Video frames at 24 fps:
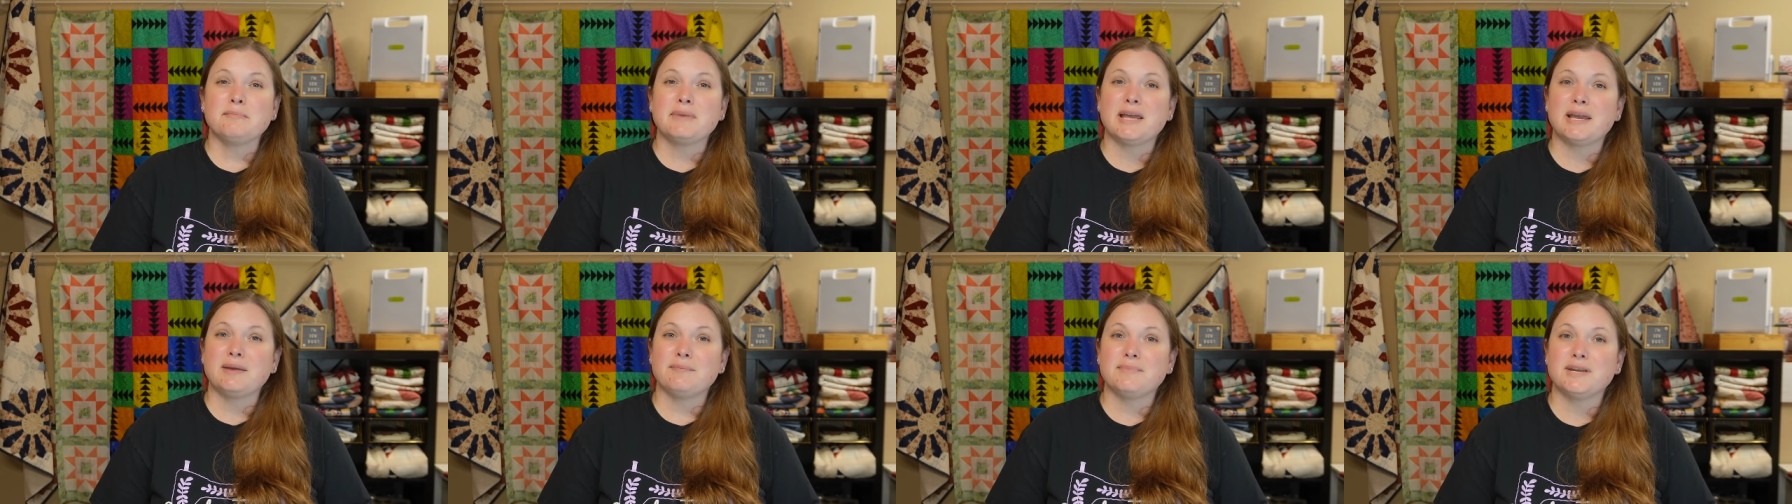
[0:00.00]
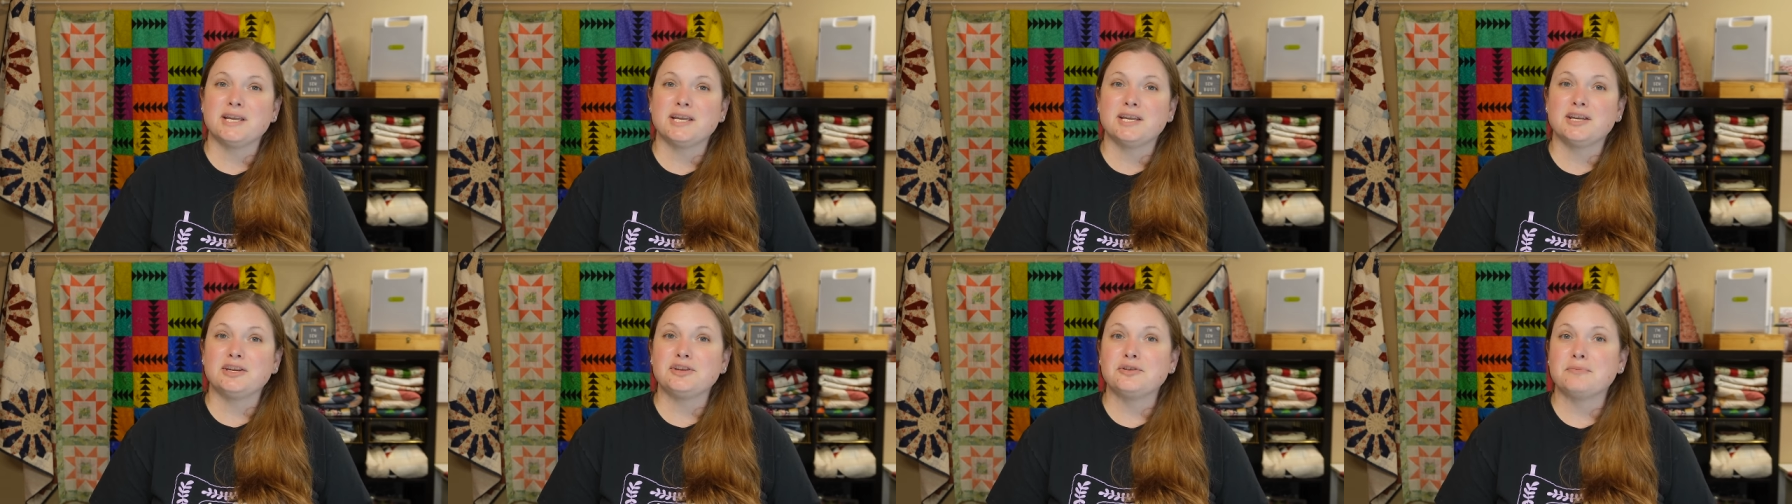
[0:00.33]
maybe
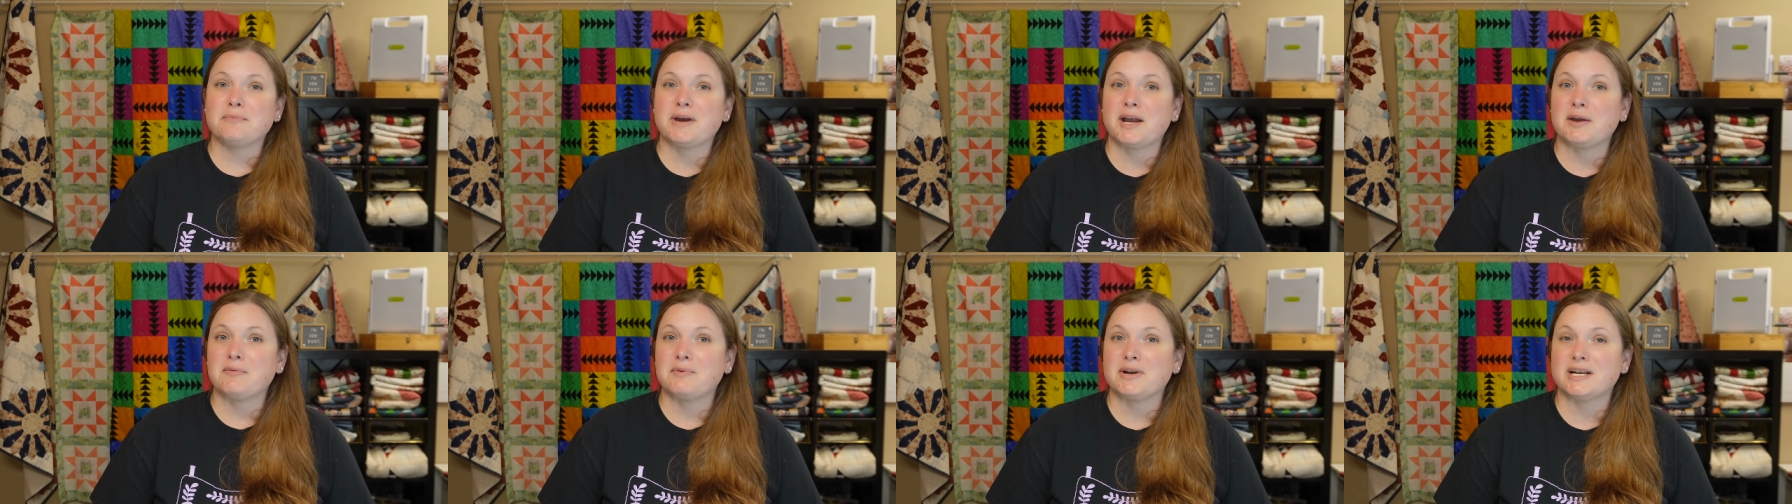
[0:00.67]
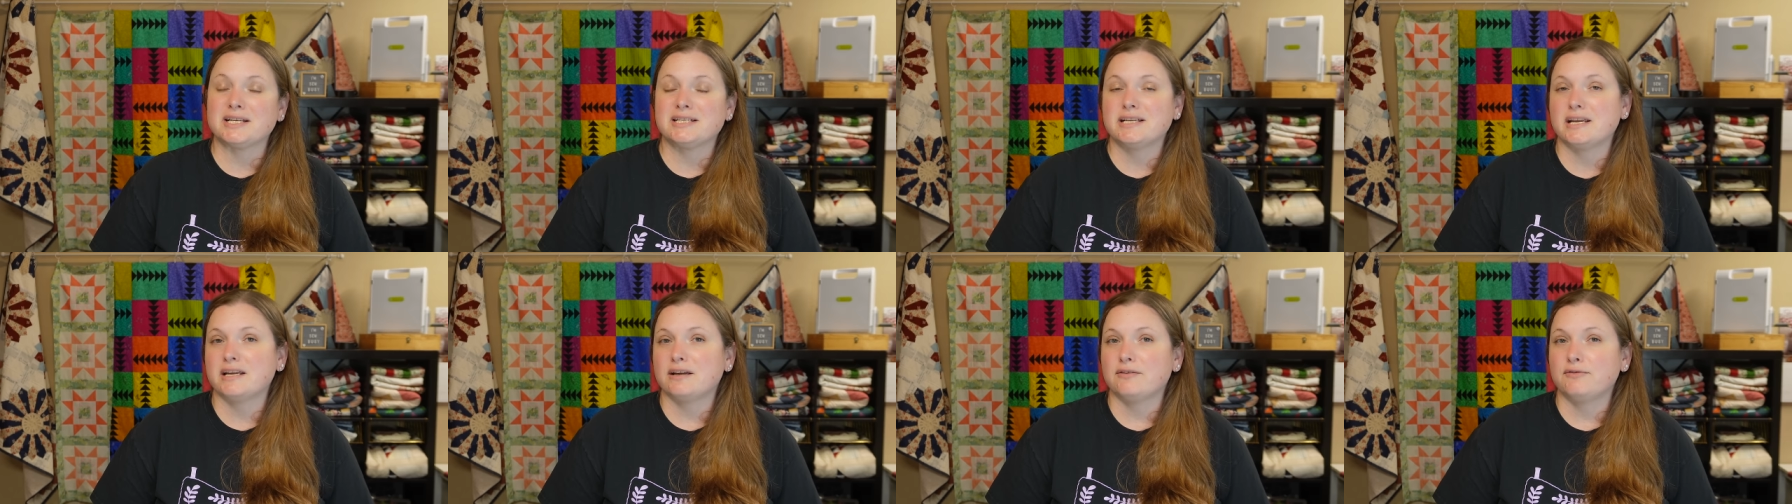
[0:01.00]
you might
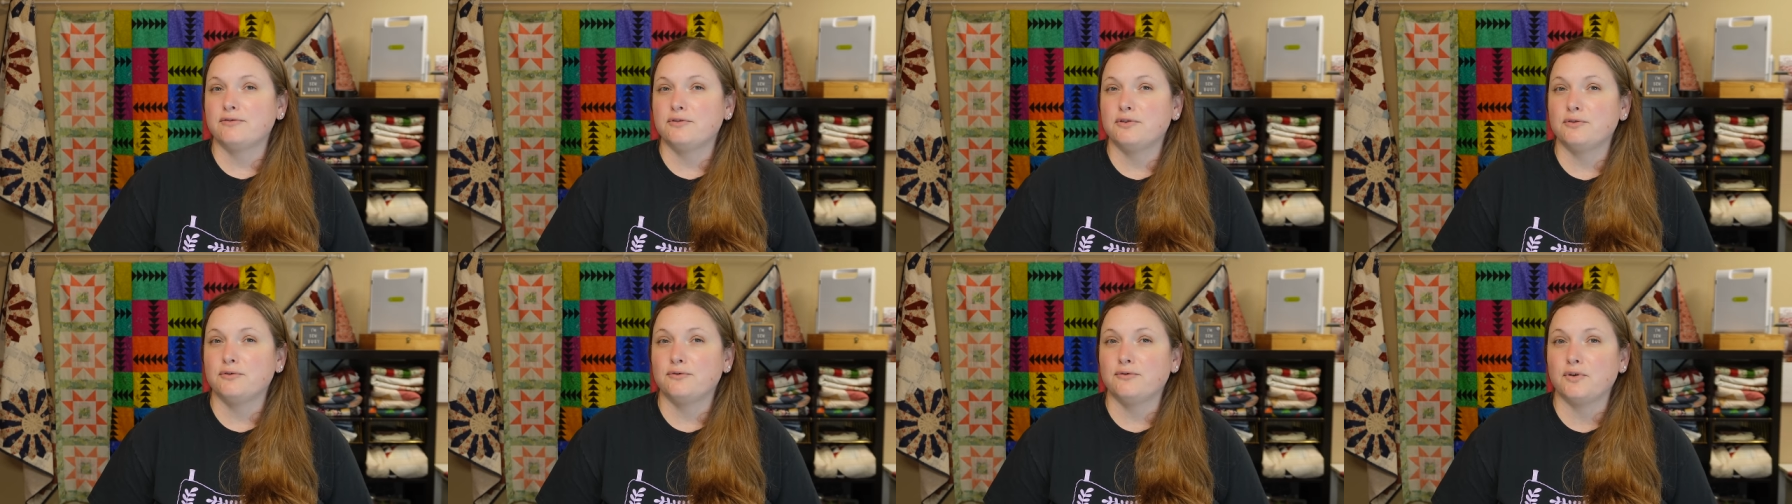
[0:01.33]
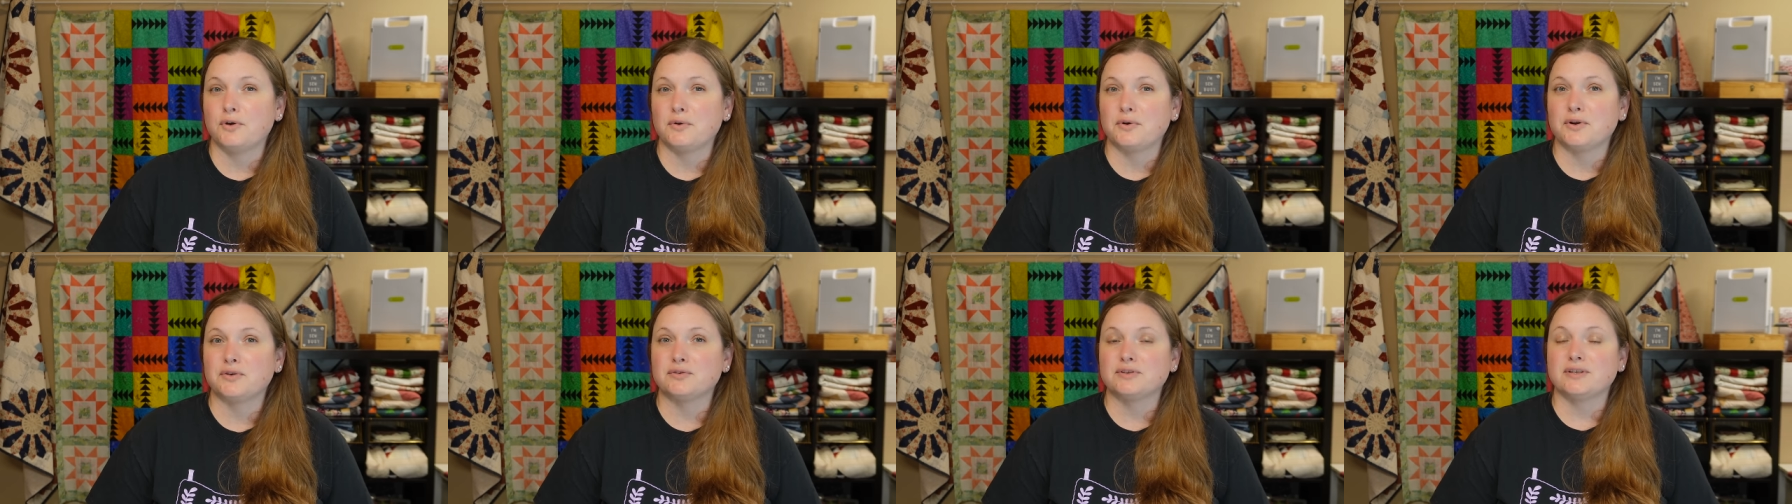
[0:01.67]
want to take a few
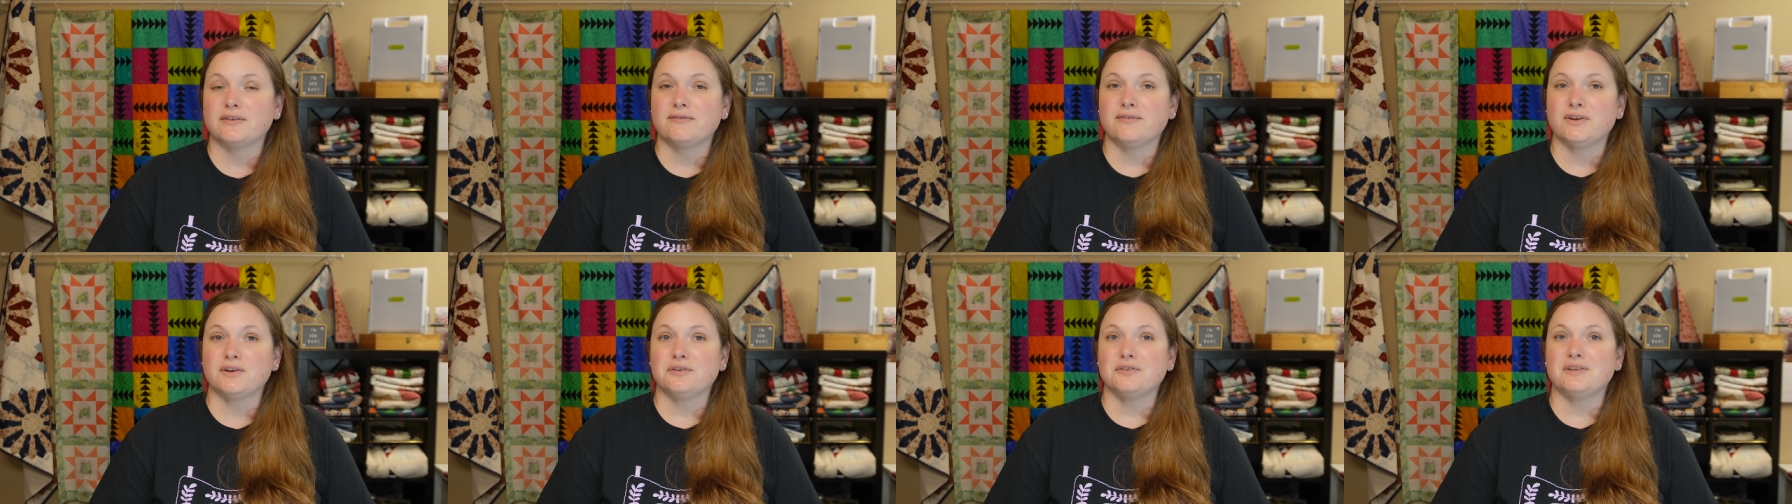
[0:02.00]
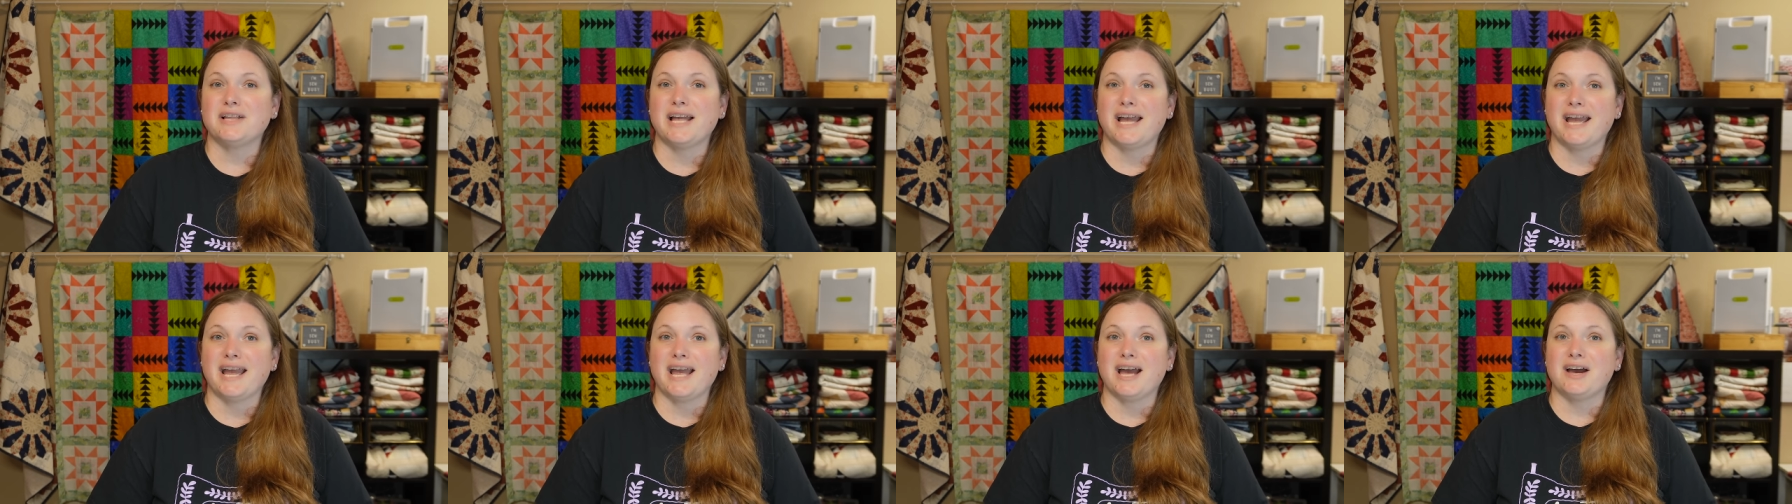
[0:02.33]
photos of your
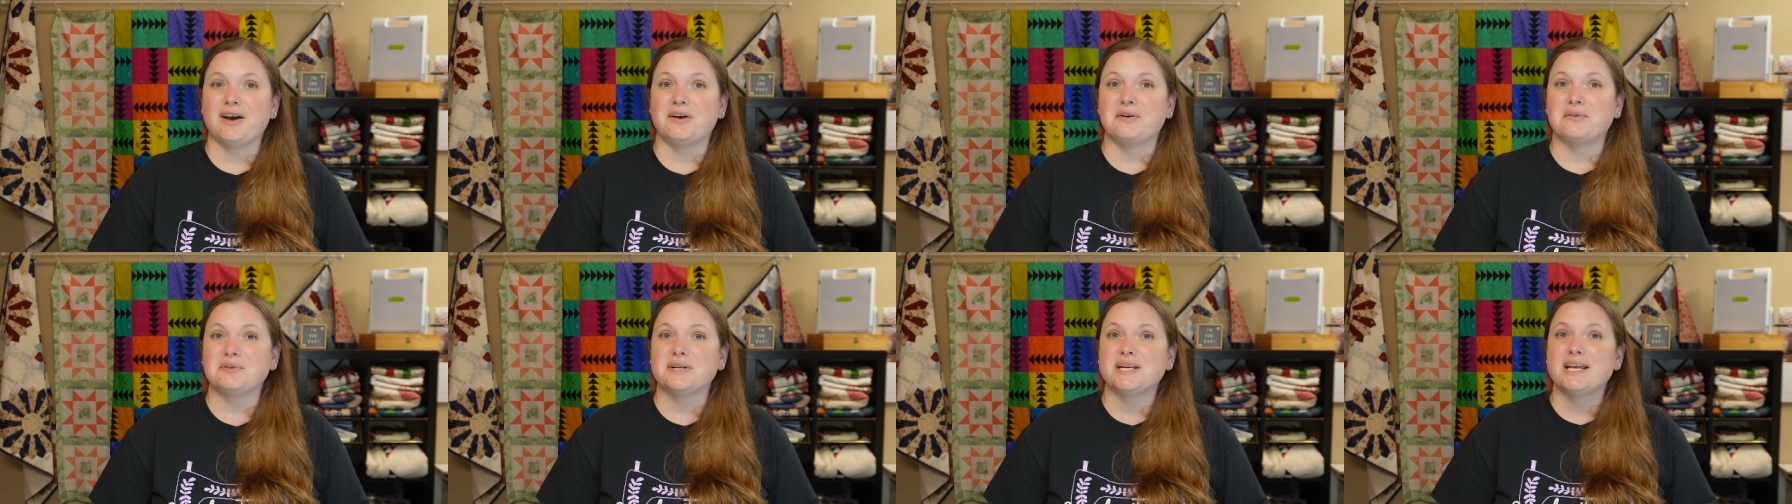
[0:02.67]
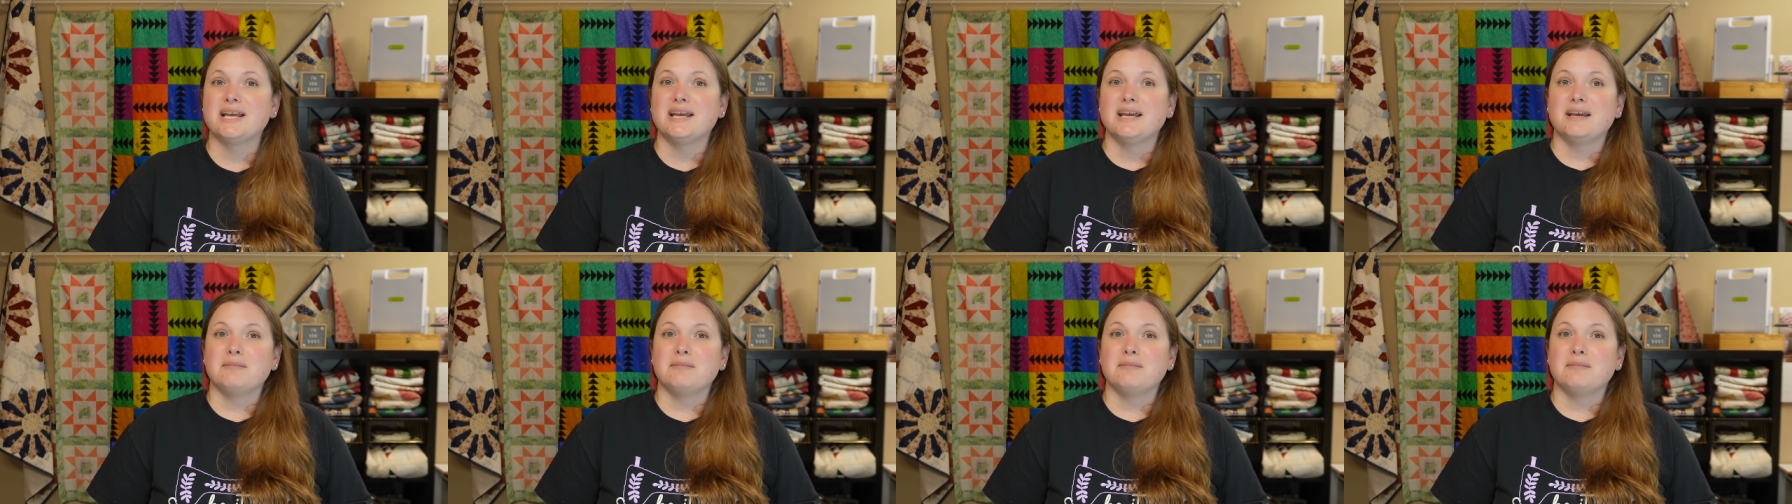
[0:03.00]
layout,